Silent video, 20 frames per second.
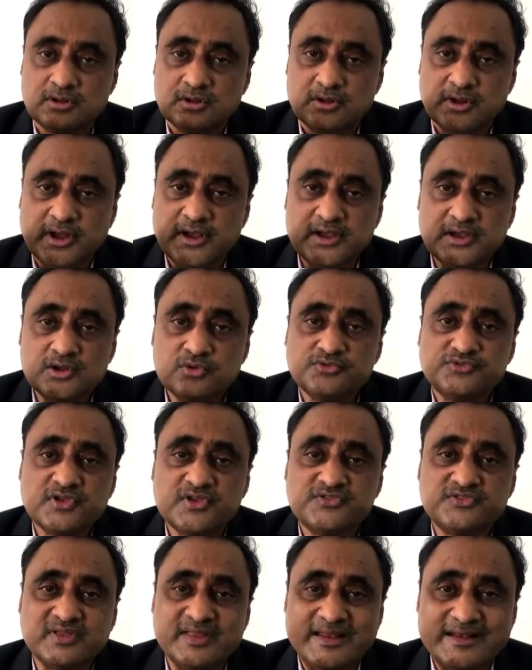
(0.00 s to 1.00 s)

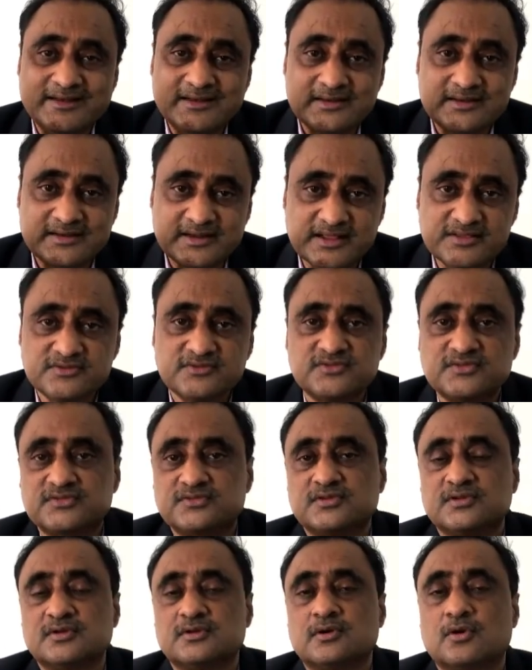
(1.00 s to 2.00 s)
induces
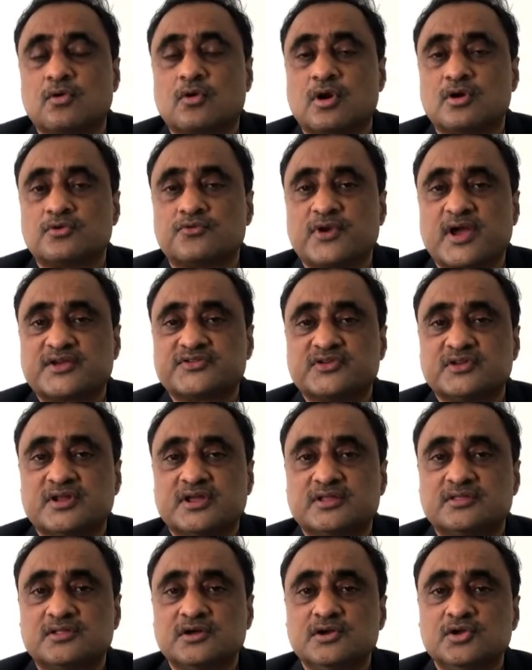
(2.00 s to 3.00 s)
intense contraction
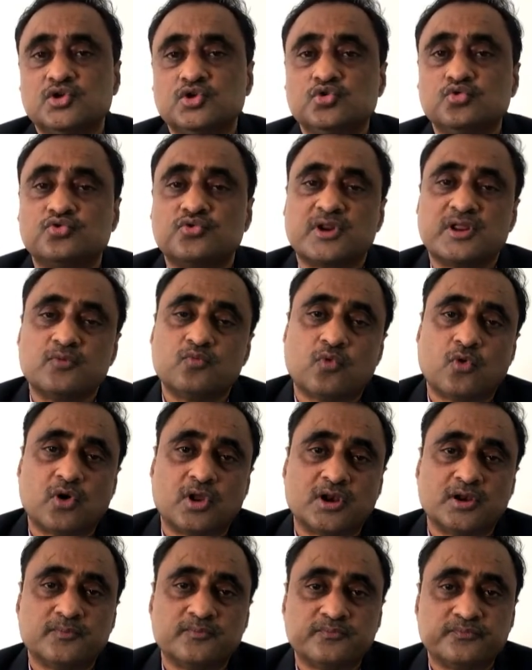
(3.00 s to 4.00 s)
in the uterine wall,